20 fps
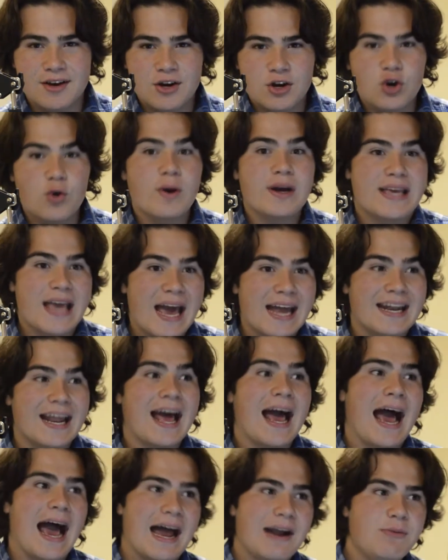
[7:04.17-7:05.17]
who, again,
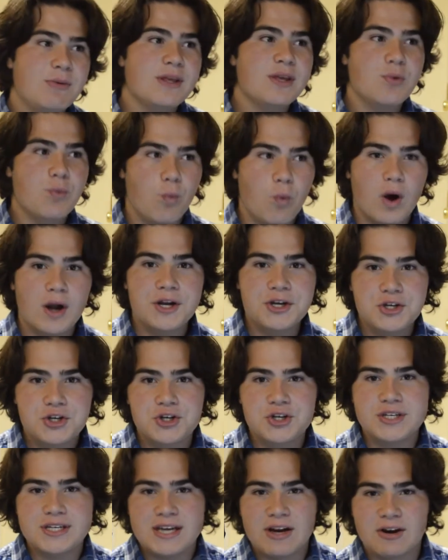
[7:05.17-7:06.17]
had really one
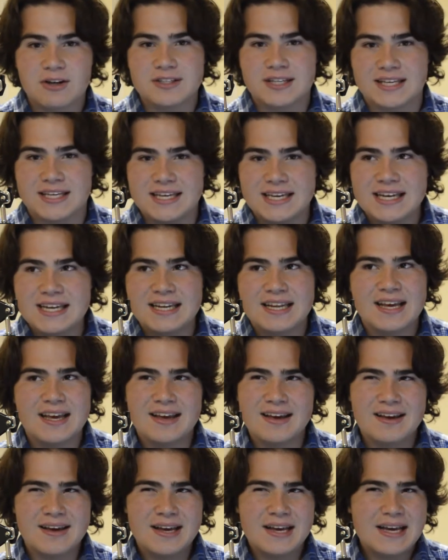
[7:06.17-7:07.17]
good year on the Heat
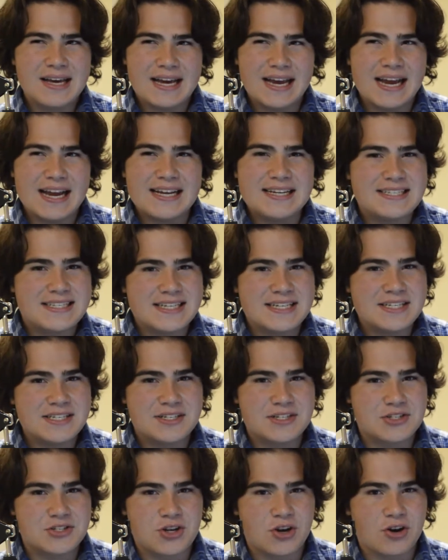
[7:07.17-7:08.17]
and didn't
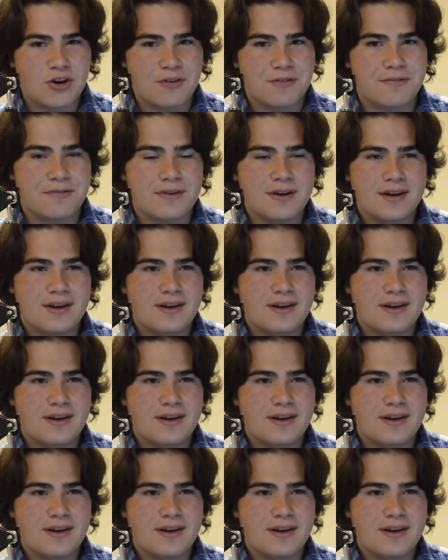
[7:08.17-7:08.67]
deserve